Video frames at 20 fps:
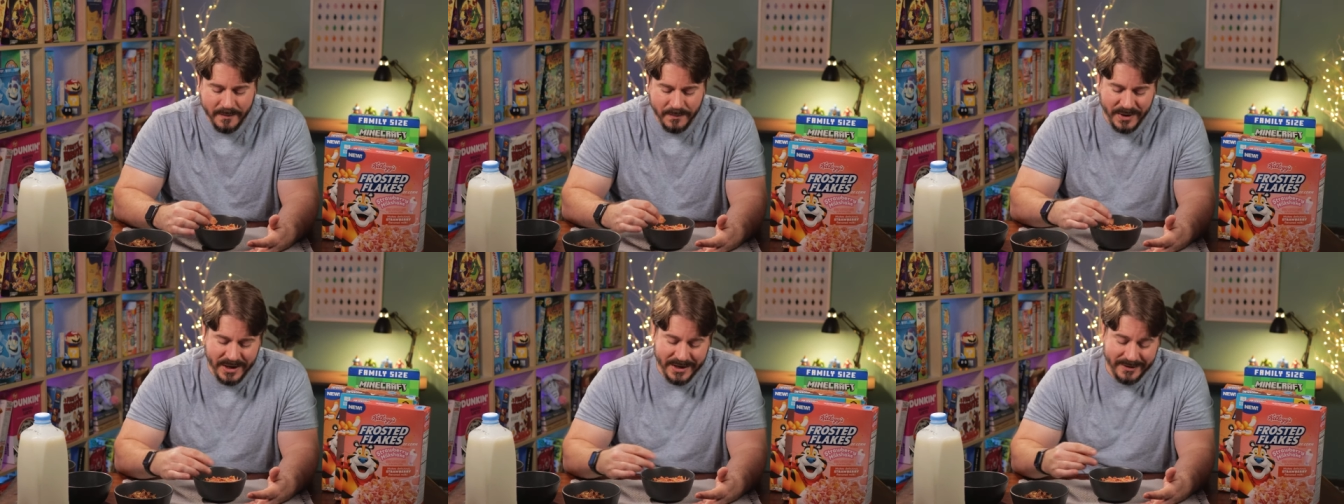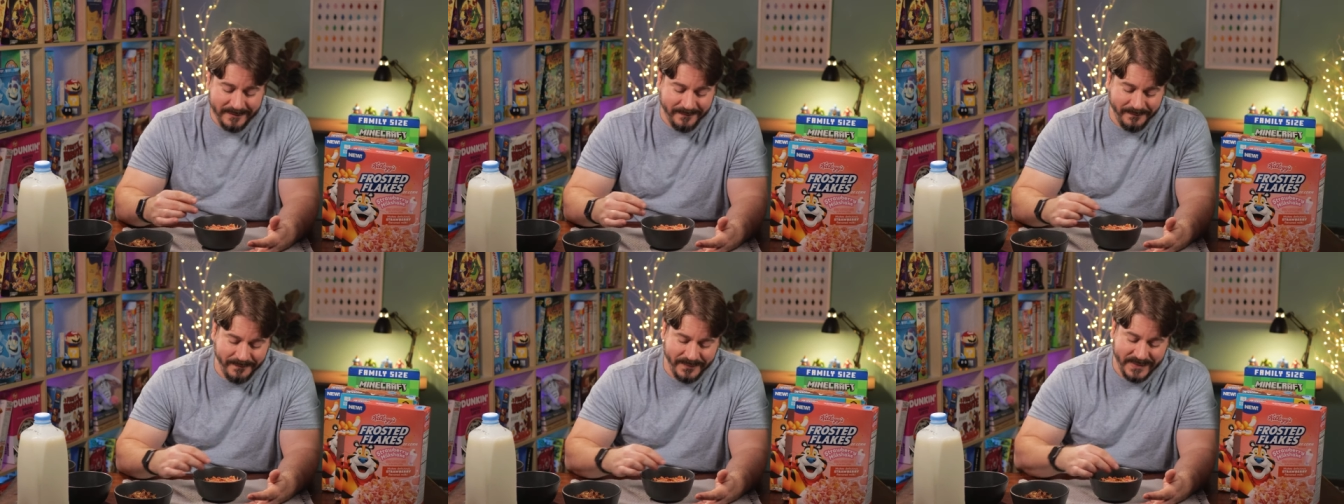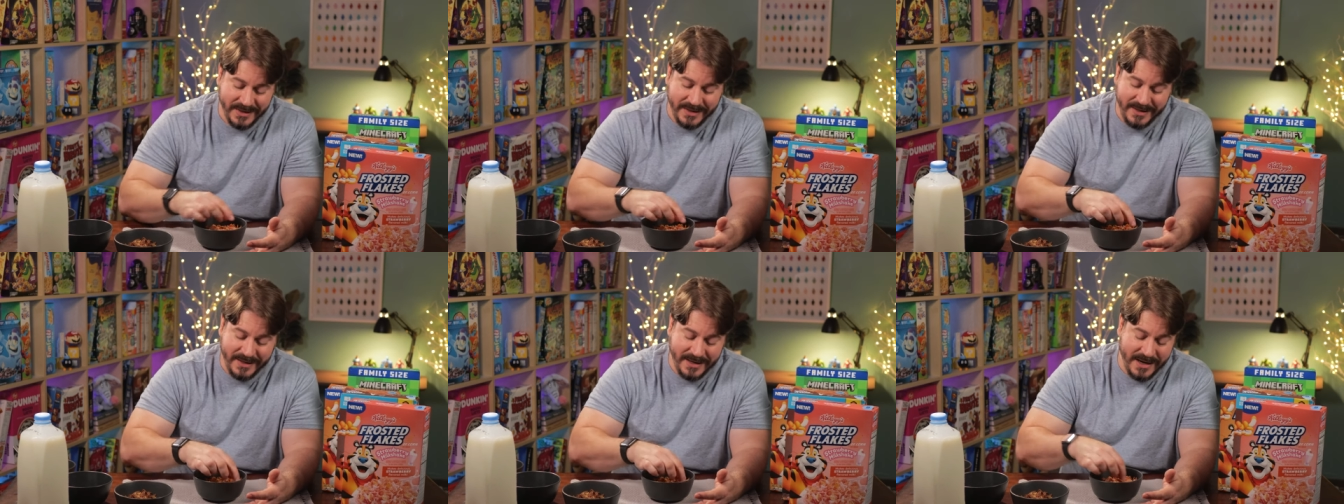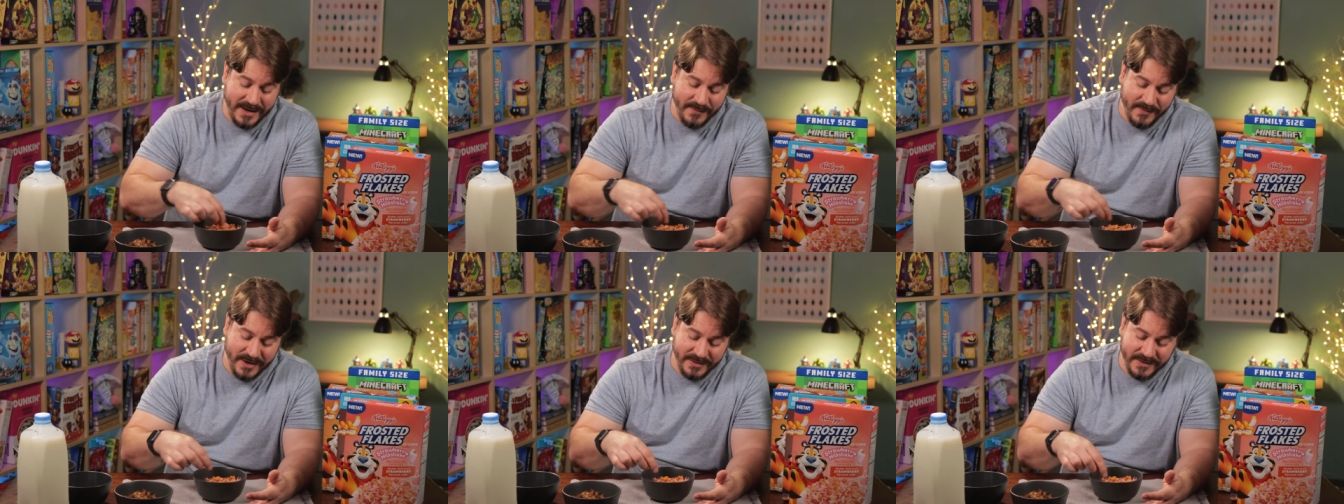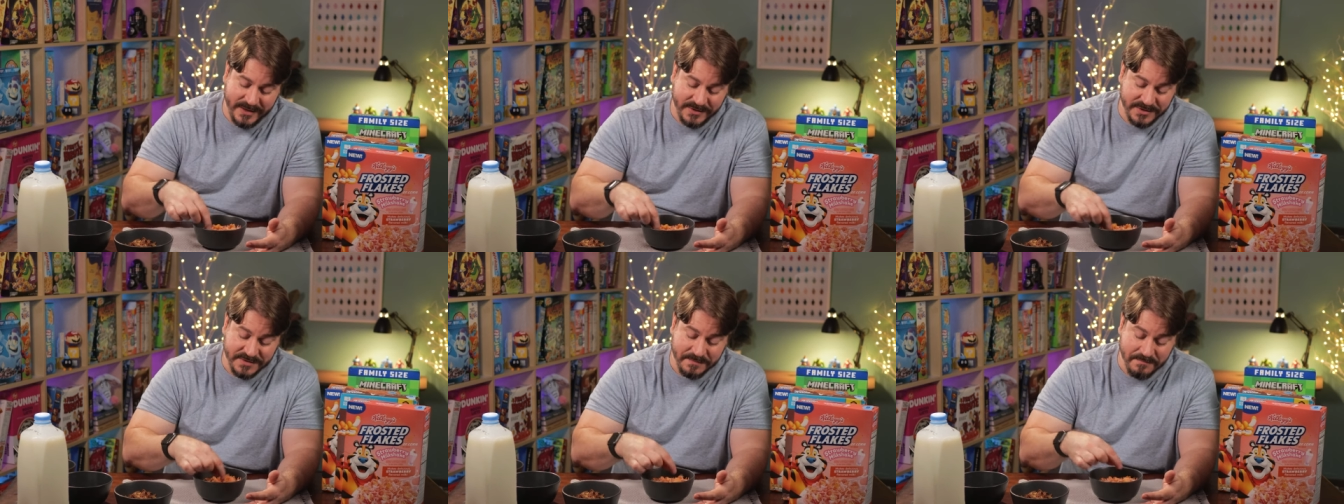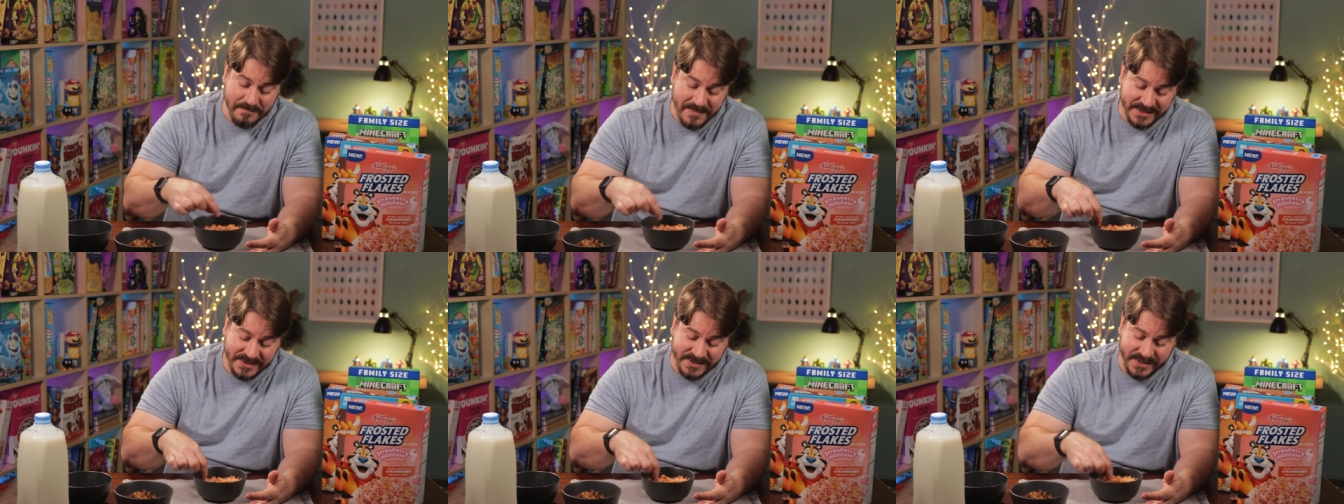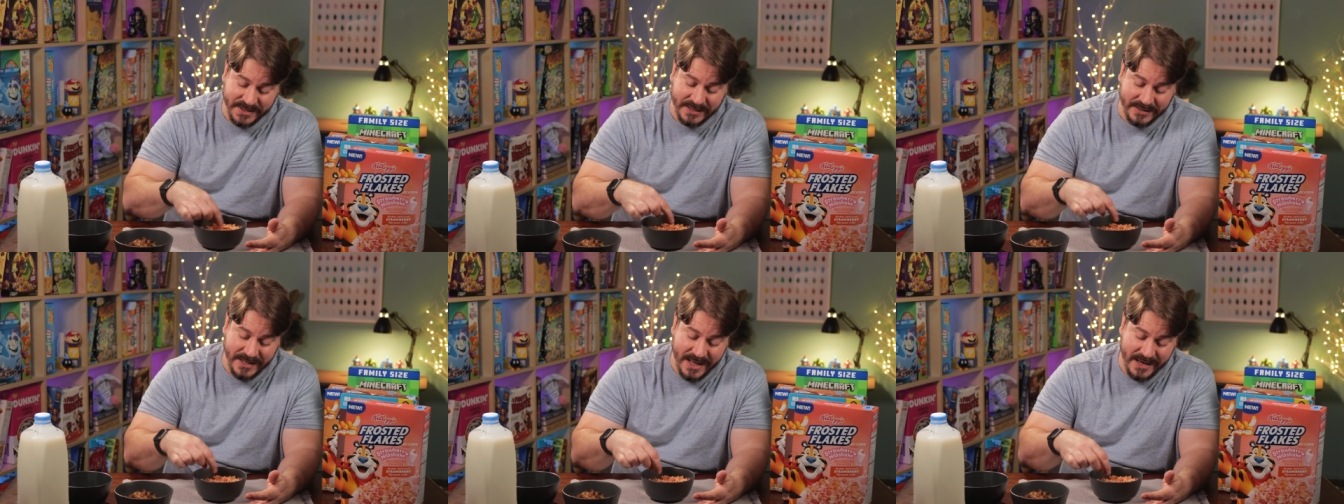but anyway, they're just
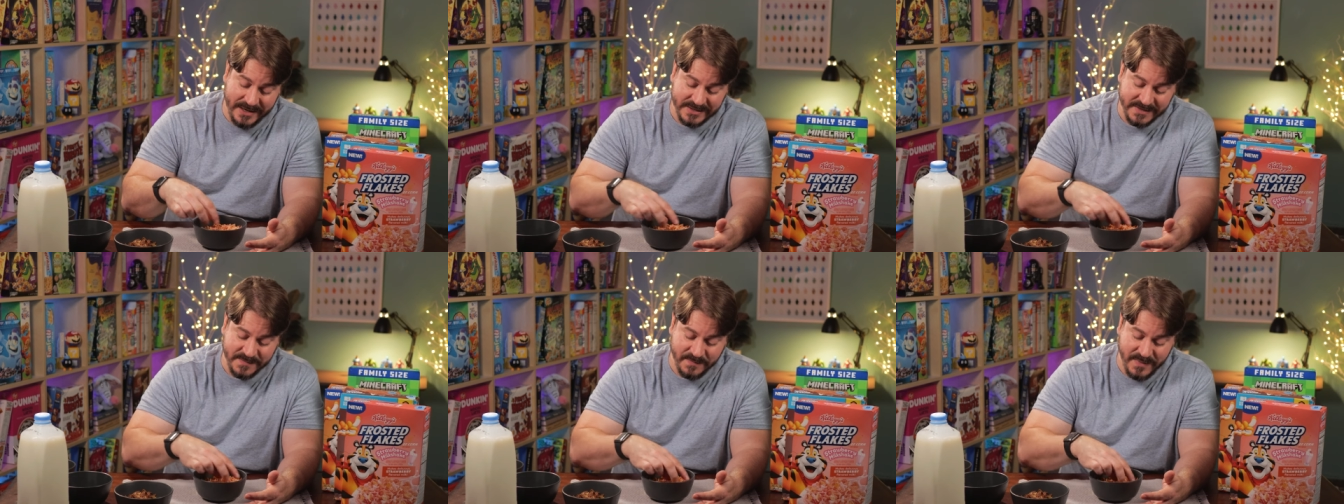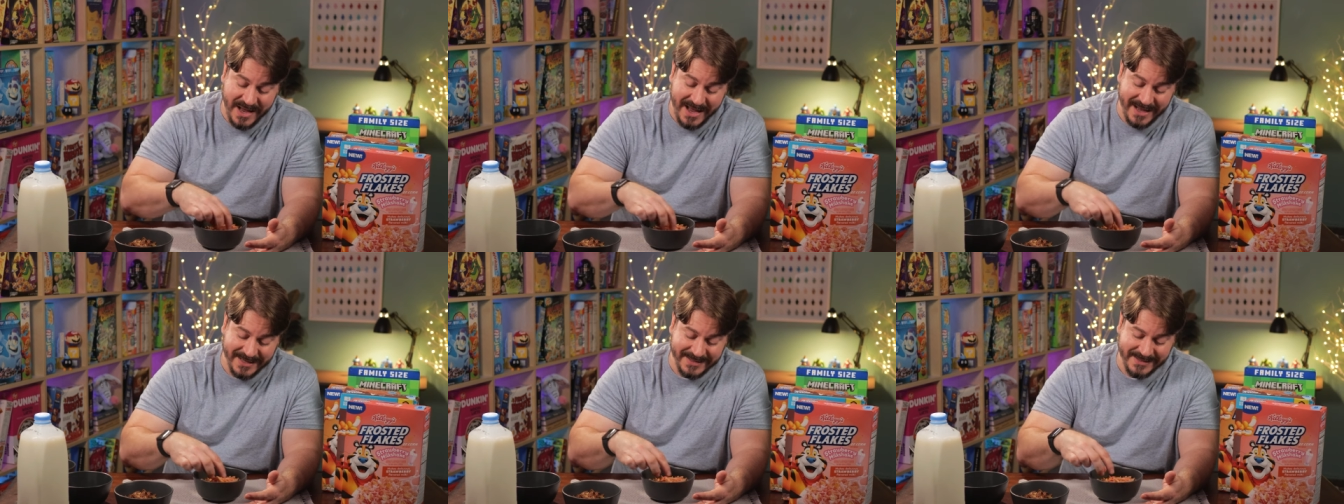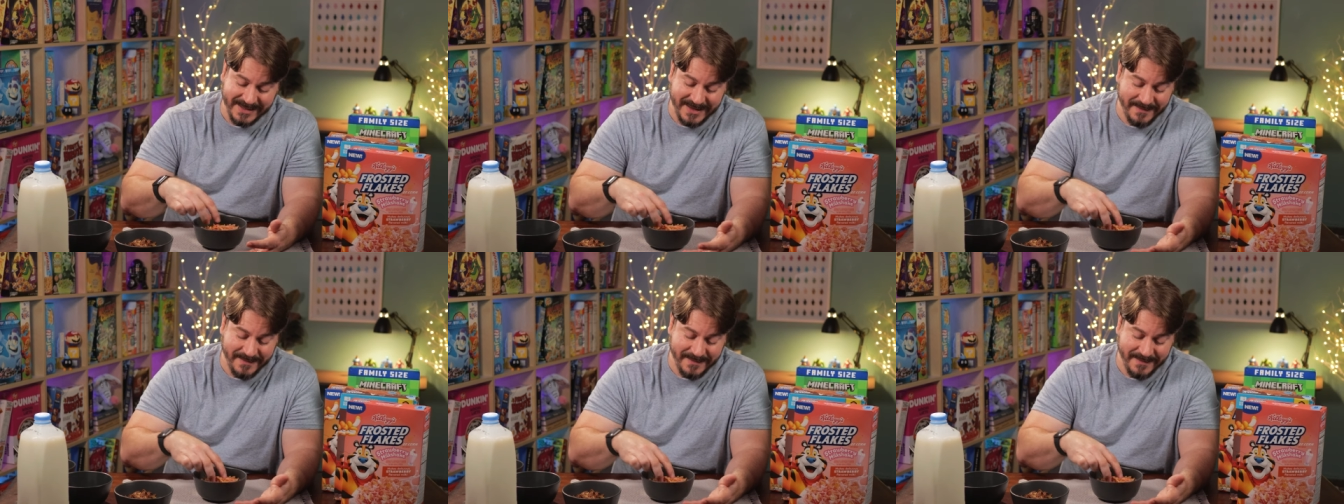missing a lot of spots.